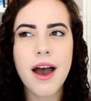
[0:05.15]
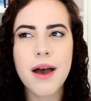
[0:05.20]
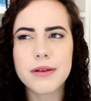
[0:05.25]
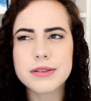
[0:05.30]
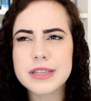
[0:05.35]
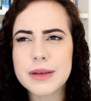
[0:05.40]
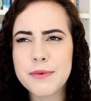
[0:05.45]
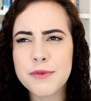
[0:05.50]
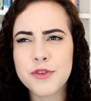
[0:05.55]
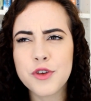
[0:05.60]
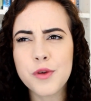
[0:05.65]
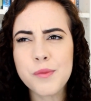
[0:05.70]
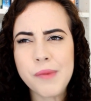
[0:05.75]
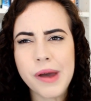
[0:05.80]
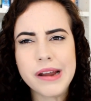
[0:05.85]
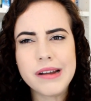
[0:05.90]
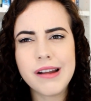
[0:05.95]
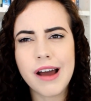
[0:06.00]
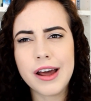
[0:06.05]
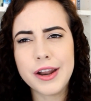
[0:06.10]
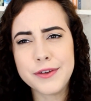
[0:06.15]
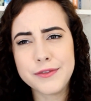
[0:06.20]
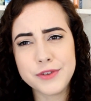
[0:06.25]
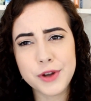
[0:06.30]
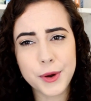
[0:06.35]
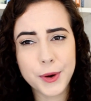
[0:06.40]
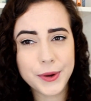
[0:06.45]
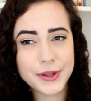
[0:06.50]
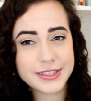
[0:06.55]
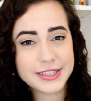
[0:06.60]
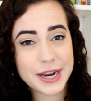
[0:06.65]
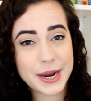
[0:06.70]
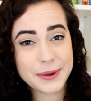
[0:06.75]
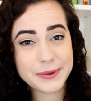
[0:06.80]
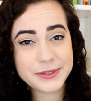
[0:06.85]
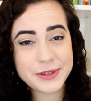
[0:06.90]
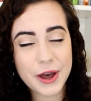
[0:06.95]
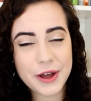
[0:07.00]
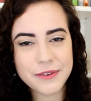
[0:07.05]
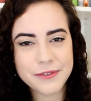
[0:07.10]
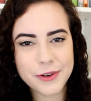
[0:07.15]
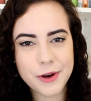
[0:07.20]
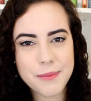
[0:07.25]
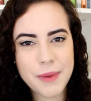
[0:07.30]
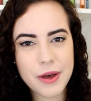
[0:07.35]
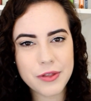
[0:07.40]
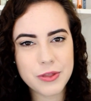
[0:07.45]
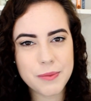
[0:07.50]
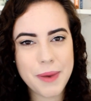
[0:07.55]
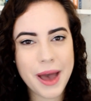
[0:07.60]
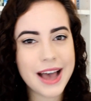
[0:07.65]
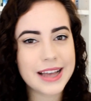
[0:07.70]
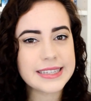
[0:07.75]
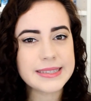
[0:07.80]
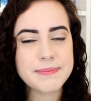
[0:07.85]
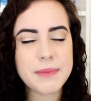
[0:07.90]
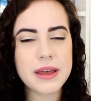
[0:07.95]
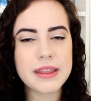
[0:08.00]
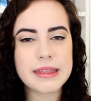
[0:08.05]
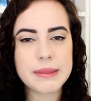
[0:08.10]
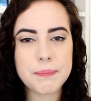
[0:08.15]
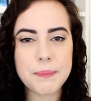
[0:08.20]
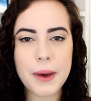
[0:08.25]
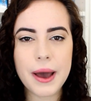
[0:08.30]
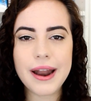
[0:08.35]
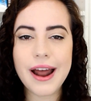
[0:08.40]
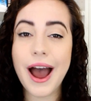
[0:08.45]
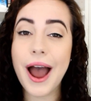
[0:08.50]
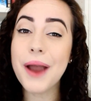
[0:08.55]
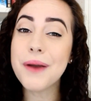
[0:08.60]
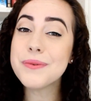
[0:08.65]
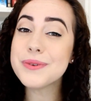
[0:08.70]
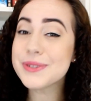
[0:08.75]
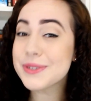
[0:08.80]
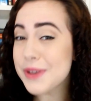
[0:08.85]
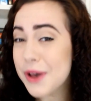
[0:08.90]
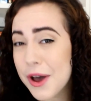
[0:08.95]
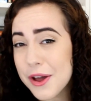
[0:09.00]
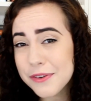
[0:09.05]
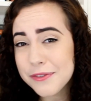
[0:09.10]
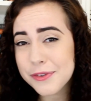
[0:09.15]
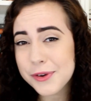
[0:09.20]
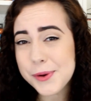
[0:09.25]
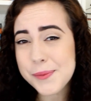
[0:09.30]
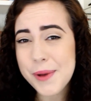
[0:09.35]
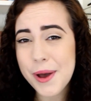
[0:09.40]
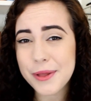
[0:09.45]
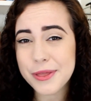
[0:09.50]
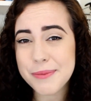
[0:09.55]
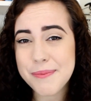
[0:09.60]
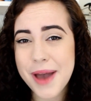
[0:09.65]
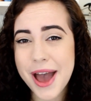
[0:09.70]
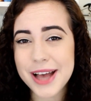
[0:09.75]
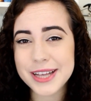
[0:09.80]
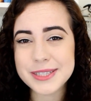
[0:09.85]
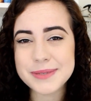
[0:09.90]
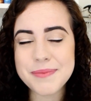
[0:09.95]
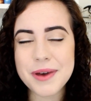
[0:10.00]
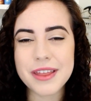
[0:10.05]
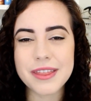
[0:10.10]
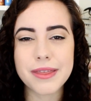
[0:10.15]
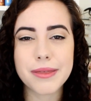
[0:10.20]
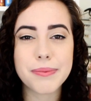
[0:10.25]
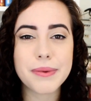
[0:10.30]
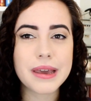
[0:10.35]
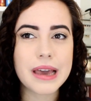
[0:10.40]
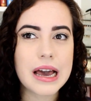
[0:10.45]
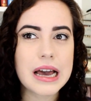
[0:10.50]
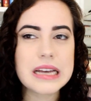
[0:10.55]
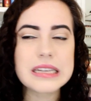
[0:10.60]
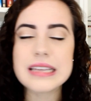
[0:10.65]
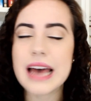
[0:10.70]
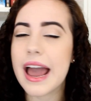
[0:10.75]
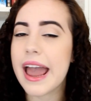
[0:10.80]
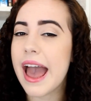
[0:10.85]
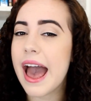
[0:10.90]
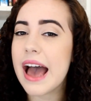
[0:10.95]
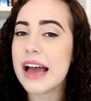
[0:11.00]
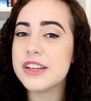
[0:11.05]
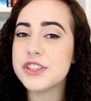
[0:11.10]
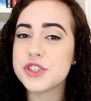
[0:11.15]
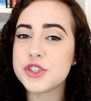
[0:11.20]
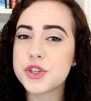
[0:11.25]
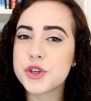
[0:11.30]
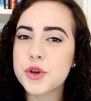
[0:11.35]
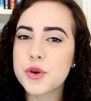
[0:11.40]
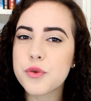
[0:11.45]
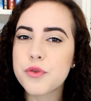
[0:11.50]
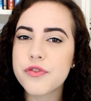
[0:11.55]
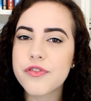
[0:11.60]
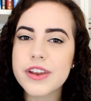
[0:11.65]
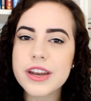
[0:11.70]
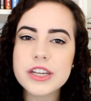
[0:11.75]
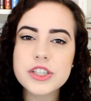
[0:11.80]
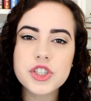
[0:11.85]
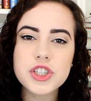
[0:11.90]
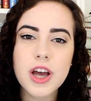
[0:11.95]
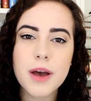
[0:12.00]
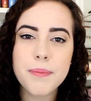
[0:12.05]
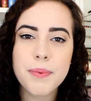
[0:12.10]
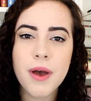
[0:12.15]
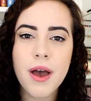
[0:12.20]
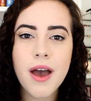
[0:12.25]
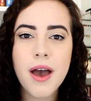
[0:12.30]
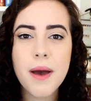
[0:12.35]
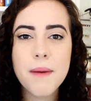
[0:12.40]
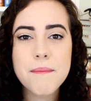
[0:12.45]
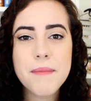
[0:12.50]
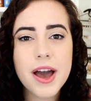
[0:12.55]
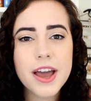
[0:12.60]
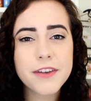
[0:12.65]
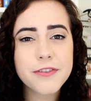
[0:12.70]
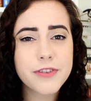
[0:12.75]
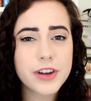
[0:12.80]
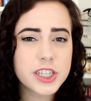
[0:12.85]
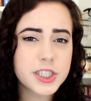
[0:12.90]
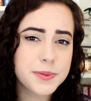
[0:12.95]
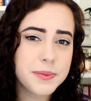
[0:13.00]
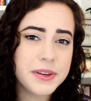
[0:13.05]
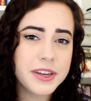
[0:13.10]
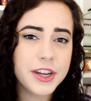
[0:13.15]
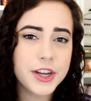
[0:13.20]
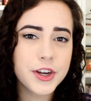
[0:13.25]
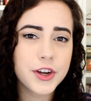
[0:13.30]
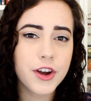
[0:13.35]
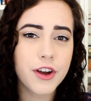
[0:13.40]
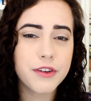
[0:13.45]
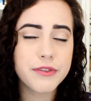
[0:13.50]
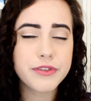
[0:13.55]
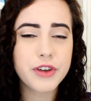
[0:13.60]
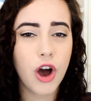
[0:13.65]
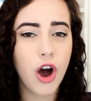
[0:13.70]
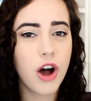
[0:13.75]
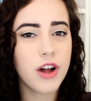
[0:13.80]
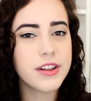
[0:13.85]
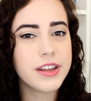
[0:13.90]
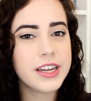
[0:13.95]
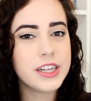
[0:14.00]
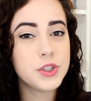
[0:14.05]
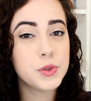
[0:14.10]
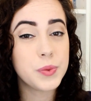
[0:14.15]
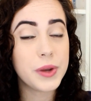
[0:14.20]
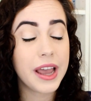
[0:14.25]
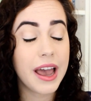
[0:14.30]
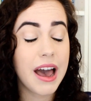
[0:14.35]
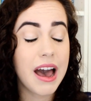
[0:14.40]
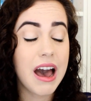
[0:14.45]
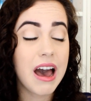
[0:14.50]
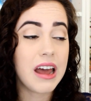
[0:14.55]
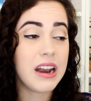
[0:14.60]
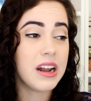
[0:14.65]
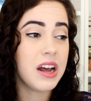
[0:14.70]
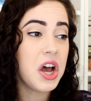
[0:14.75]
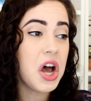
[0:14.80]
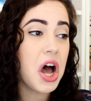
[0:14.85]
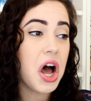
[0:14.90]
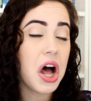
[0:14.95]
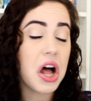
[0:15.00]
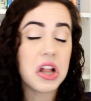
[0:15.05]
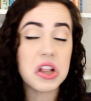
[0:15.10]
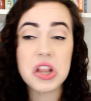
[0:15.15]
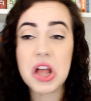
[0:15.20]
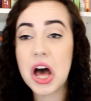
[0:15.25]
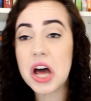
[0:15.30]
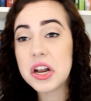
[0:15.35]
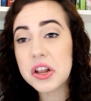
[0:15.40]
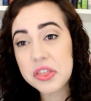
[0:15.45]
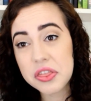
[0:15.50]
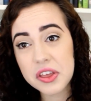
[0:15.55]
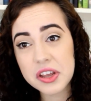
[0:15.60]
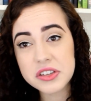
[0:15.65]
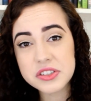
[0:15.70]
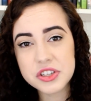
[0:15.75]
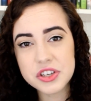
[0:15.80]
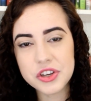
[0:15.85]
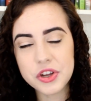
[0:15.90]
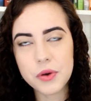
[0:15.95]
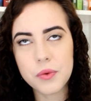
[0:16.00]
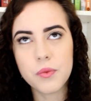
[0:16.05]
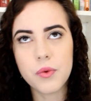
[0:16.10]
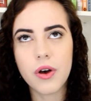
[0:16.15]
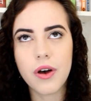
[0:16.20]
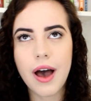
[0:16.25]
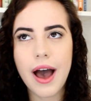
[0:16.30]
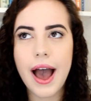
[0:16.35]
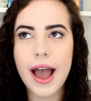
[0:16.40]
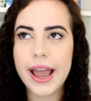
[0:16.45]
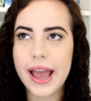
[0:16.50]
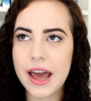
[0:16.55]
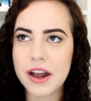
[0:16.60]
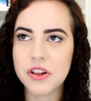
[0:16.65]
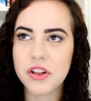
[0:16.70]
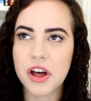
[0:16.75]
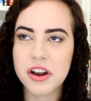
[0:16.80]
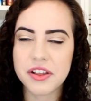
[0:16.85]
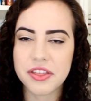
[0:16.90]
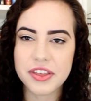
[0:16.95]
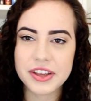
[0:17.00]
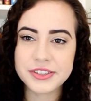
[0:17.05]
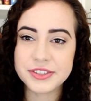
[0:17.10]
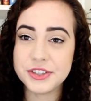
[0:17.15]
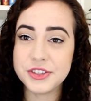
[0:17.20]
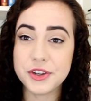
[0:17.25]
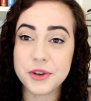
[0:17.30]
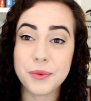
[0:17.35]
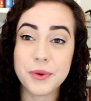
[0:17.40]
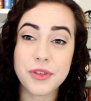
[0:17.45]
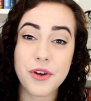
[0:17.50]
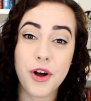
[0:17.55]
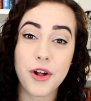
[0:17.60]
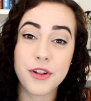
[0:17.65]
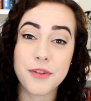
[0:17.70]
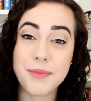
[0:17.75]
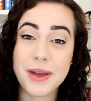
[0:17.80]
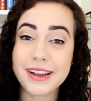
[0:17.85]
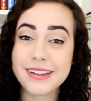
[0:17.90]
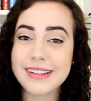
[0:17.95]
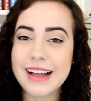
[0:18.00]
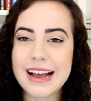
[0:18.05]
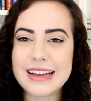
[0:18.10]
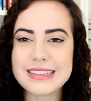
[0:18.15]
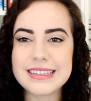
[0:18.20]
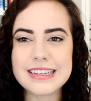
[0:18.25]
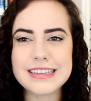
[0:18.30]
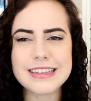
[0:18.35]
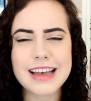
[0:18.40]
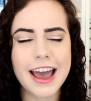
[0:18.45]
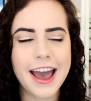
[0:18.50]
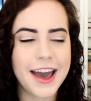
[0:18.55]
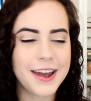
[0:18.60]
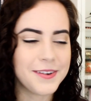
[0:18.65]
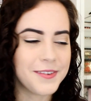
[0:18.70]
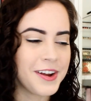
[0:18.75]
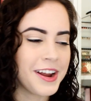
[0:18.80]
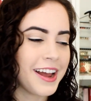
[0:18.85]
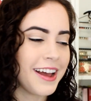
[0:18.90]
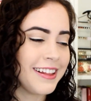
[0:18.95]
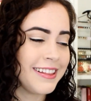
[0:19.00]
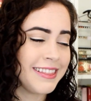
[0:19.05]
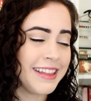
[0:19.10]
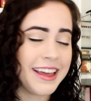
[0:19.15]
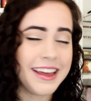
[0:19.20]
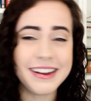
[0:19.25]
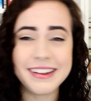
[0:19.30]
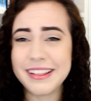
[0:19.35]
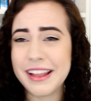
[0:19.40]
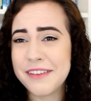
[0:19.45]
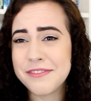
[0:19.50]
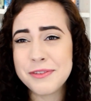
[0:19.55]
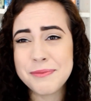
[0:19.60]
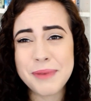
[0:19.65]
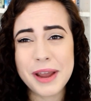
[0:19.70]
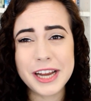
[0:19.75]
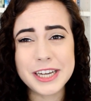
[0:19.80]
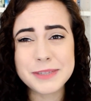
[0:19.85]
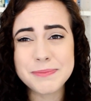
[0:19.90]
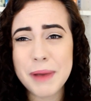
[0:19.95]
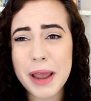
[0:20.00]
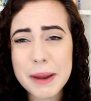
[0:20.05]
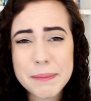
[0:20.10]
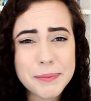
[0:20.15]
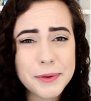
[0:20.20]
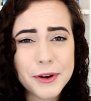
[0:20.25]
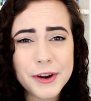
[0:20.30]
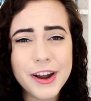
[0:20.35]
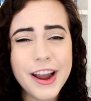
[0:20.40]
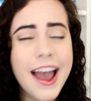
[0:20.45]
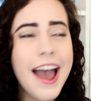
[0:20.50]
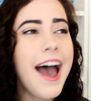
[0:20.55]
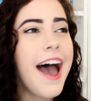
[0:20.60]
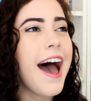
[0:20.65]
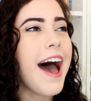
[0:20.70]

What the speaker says: Some of you might not have noticed that I was gone for about the past month, but I was gone for about the past month because I had to finish up my freshman year of college. We had a lot of things to do. Well, I had a lot of things to do with all of my classes. I had to write an 11-page paper.